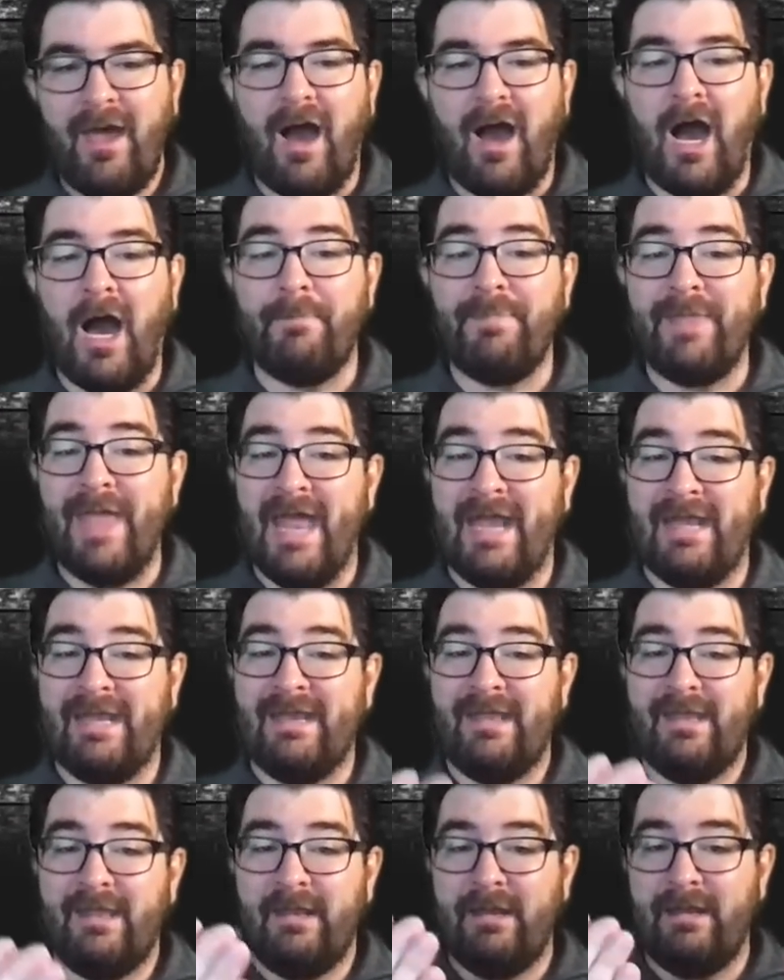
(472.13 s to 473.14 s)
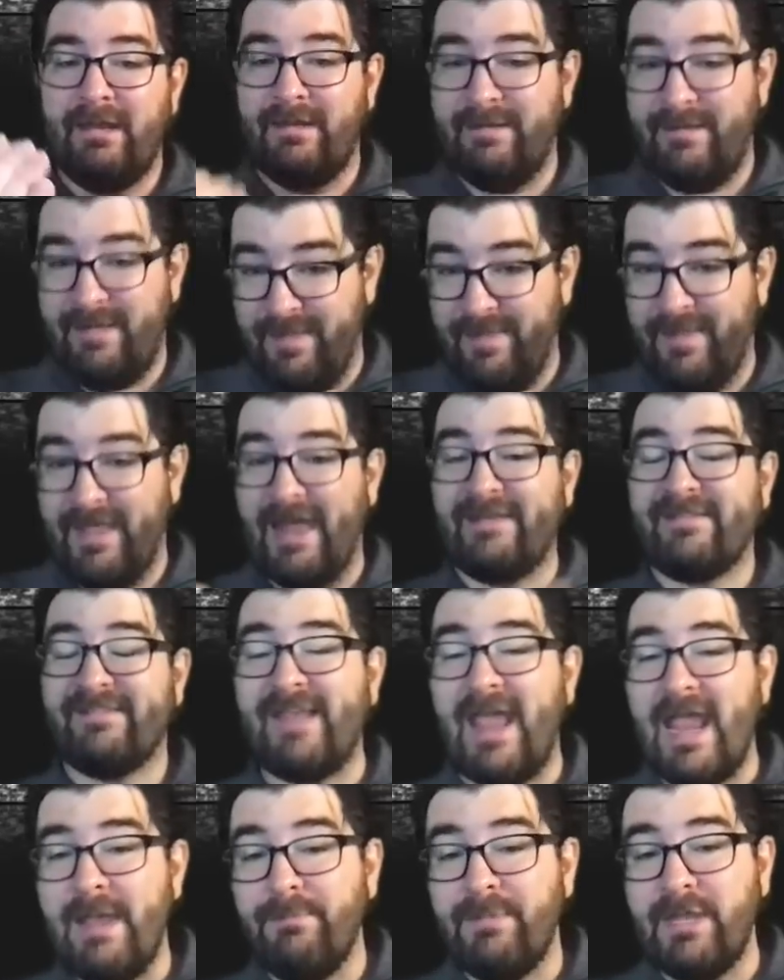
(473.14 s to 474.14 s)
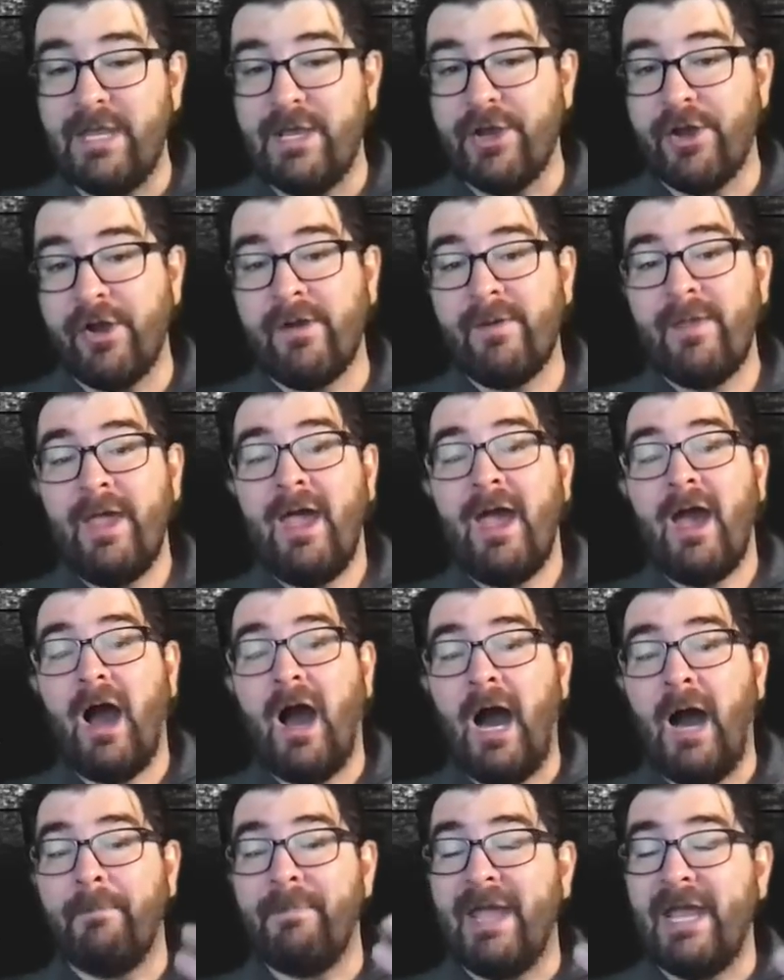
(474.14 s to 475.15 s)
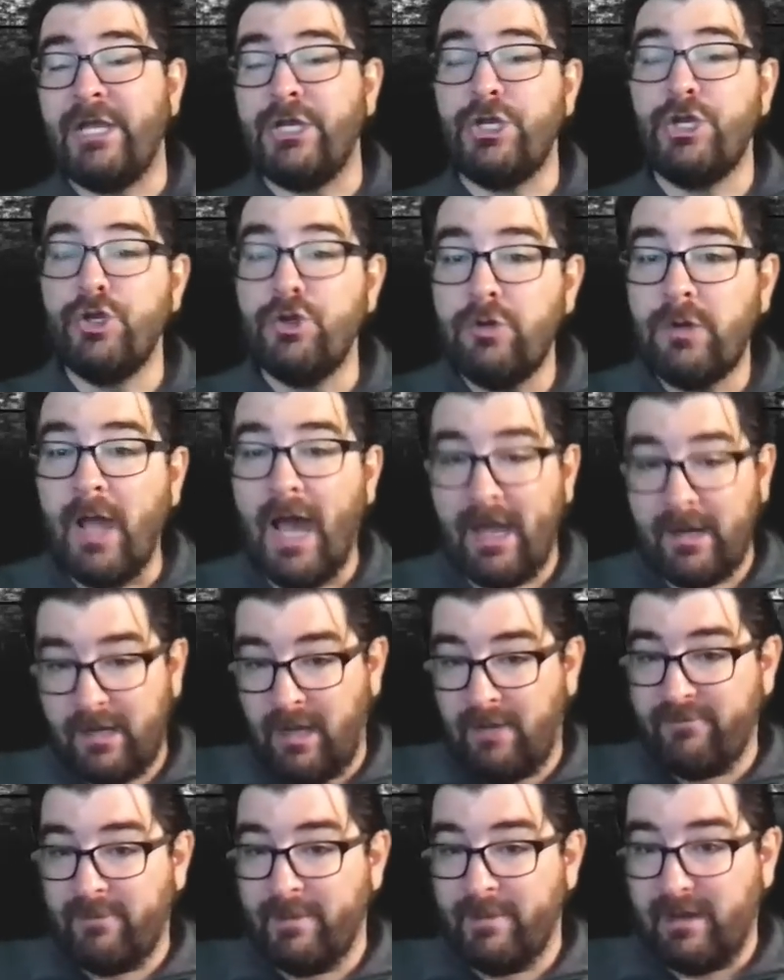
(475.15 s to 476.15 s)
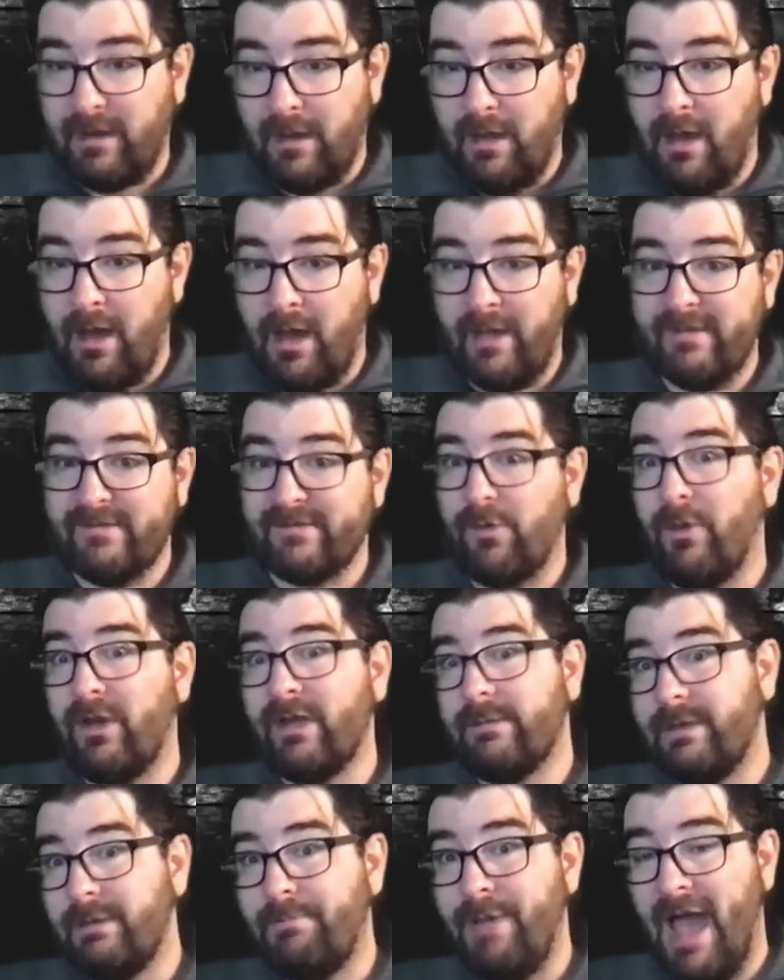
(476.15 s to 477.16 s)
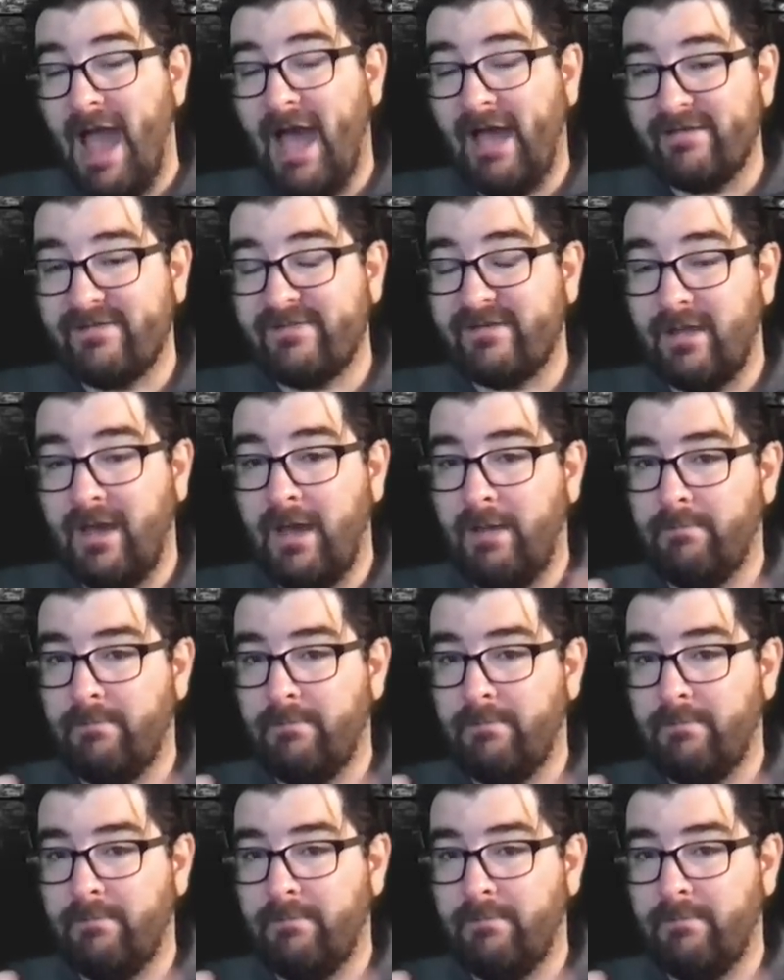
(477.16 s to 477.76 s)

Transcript: And in that same year, a new government law is going to be passed,